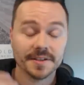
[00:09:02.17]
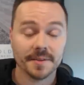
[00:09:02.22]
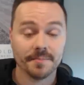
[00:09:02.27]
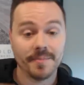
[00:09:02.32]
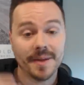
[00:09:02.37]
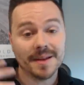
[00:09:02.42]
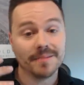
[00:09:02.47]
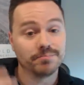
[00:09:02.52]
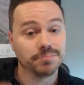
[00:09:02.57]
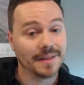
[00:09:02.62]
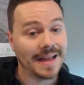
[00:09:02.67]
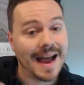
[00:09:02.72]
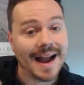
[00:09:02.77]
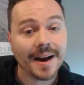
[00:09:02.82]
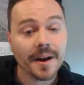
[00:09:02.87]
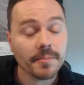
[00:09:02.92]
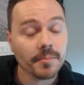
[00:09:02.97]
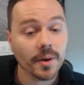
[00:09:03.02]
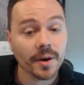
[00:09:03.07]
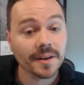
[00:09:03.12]
a big
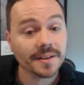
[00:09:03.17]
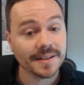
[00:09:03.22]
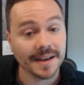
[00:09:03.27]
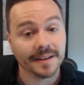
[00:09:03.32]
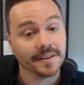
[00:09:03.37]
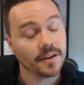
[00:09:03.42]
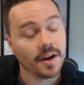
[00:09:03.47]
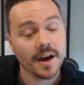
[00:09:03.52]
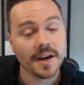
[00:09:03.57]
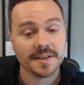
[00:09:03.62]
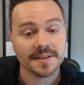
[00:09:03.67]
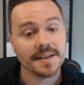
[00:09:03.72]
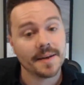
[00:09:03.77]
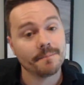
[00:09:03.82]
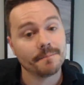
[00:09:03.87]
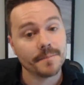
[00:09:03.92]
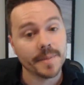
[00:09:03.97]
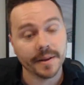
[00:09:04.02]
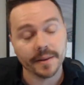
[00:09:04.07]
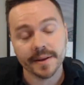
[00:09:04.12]
black mark that lost
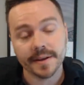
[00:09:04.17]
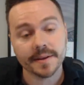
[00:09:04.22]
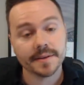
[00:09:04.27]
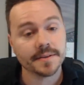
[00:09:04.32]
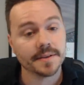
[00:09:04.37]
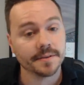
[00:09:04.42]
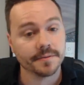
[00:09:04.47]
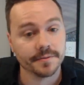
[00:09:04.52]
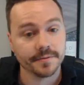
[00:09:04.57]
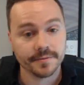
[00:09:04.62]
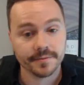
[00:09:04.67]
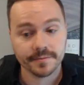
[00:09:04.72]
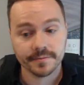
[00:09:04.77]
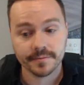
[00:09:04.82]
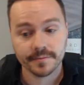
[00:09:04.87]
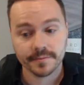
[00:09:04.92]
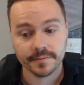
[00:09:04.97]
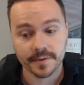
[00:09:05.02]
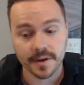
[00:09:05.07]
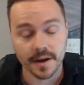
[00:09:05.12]
them billions
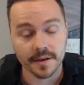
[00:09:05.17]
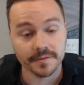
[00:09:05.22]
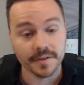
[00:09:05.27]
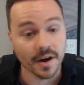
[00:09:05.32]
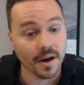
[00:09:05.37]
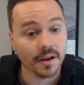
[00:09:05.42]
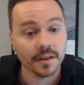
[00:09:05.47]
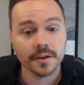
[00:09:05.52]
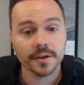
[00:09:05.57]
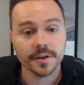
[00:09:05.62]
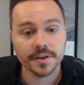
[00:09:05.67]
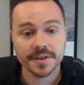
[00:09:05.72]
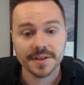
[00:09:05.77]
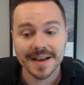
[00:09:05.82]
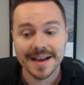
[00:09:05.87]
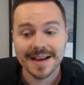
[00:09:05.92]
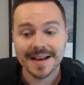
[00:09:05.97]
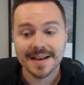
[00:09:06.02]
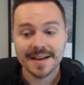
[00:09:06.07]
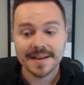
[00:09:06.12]
of dollars
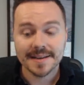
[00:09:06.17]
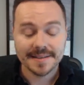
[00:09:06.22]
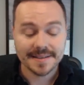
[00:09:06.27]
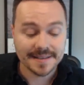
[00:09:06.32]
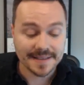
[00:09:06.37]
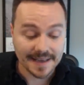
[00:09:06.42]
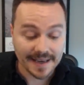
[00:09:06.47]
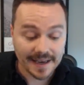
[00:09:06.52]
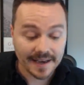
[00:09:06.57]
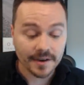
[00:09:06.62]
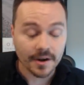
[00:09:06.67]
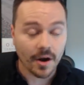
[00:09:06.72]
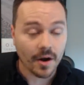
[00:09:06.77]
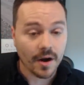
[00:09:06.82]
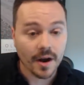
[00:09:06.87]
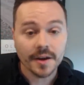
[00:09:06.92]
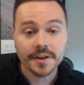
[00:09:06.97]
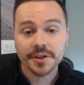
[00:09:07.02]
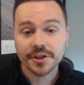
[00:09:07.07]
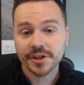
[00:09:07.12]
seen
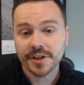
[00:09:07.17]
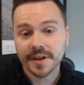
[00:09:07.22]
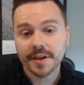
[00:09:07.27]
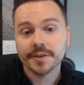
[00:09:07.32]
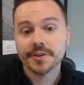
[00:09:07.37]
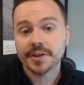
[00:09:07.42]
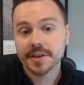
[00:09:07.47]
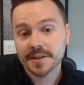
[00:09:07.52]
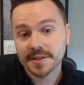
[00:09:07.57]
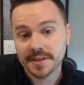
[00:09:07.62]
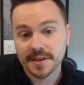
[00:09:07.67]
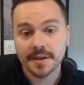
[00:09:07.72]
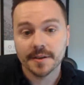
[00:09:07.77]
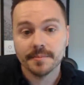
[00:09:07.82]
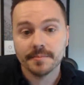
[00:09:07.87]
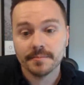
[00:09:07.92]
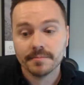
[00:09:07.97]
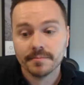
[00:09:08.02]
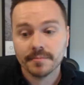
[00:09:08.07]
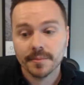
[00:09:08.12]
on Sheikh
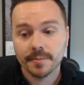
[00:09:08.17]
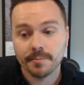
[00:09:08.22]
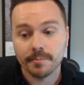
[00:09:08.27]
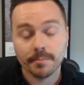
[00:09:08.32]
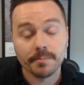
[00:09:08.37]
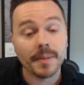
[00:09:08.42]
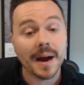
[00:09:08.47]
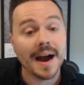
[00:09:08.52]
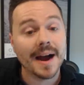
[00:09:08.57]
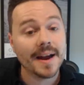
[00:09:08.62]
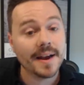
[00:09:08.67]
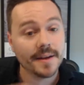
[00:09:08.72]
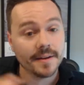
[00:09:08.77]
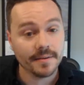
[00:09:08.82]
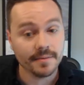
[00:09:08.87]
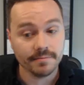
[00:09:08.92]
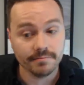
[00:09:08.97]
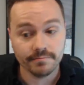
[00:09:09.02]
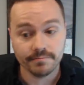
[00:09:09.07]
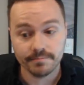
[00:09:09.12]
Jassim by
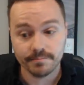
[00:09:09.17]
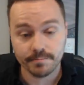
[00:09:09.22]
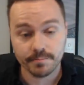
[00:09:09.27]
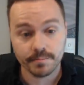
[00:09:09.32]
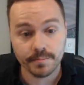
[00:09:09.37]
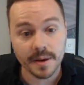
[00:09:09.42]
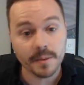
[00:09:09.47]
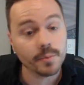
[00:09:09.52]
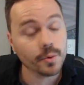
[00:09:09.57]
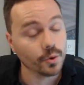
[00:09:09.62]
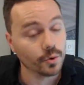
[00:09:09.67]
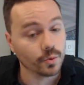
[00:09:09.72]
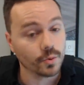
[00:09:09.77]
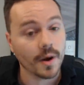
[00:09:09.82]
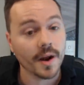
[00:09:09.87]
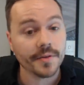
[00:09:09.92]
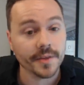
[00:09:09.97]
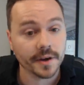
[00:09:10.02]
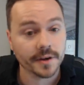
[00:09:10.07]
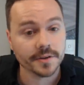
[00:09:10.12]
people who
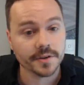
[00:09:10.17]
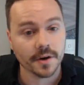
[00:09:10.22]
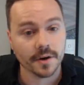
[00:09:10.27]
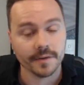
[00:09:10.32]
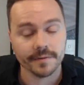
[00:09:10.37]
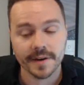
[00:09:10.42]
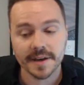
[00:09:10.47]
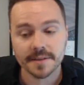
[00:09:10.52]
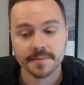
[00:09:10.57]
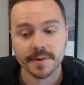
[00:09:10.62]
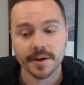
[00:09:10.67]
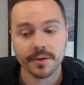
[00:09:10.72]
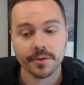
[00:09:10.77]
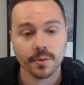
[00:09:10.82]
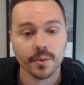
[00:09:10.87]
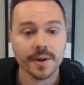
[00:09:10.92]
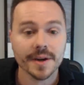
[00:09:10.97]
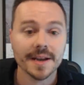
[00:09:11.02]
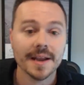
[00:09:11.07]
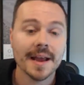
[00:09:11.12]
run the Qatar Investment
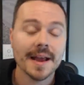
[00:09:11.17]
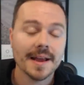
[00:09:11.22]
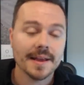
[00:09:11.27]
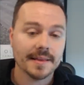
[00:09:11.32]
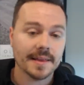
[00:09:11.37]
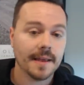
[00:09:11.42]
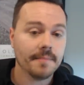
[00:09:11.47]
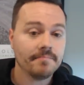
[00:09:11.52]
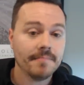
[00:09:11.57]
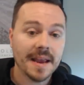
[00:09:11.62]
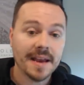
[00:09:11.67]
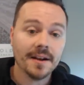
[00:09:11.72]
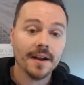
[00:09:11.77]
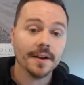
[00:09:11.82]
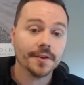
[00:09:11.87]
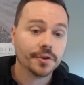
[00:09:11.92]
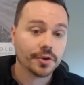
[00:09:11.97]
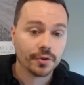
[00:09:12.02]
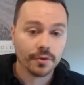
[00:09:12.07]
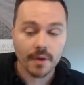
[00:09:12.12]
Authority, they may
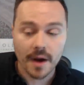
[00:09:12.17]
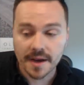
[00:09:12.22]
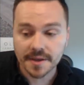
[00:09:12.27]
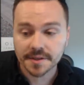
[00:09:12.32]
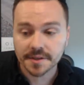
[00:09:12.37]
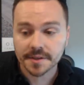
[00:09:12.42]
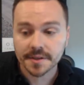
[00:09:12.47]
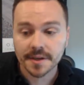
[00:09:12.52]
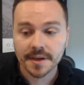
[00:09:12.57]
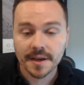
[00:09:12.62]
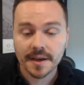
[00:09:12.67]
not trust